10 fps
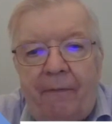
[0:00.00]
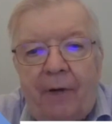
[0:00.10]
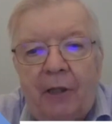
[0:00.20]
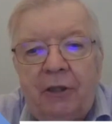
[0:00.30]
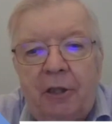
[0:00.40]

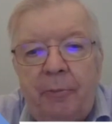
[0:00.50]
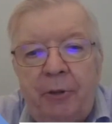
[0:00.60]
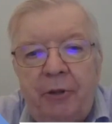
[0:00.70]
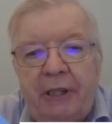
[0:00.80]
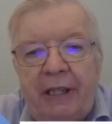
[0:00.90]
For the
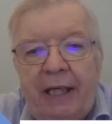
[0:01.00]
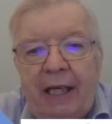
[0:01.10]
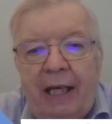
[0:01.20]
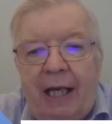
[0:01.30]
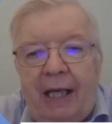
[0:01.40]
community,
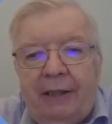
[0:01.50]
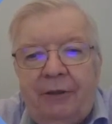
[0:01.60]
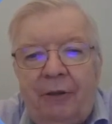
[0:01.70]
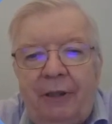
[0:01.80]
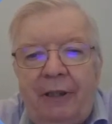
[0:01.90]

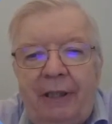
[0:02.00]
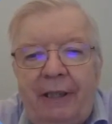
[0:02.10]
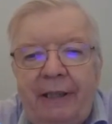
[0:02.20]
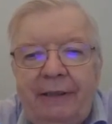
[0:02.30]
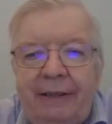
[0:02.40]
so
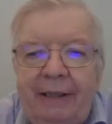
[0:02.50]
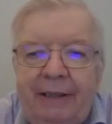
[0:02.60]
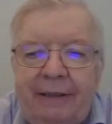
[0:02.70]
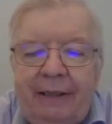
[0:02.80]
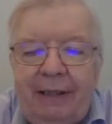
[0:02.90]
this
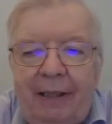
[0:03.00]
is